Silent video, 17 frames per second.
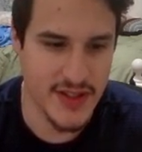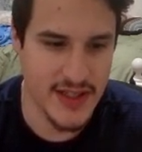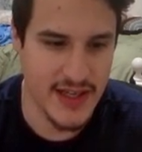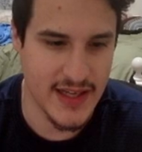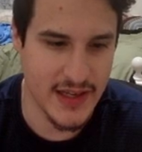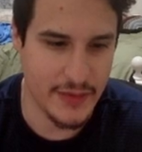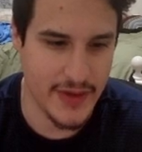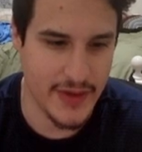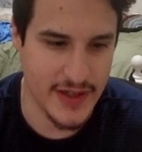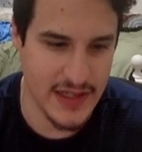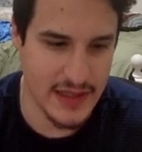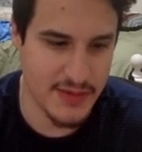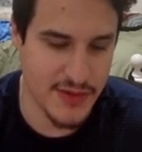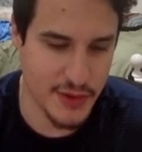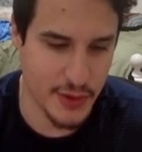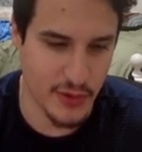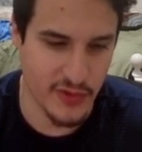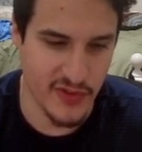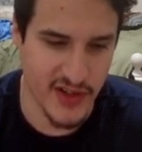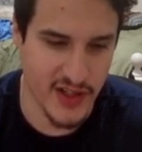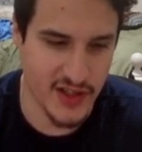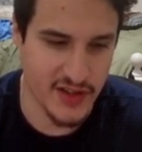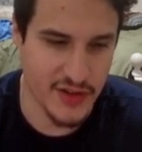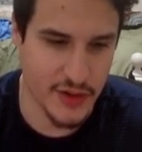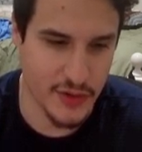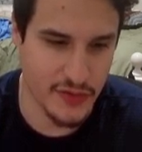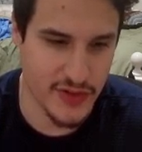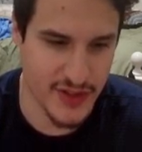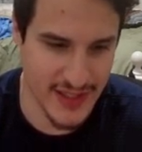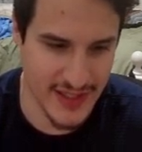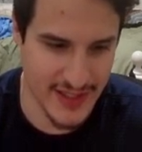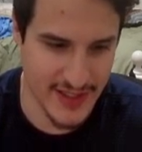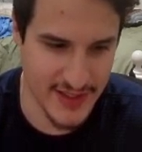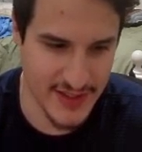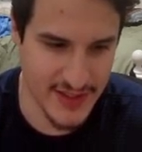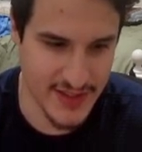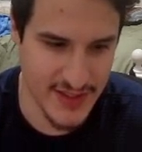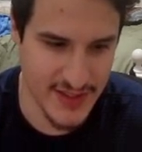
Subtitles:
Anyway, name's Grovyle. Don't forget it.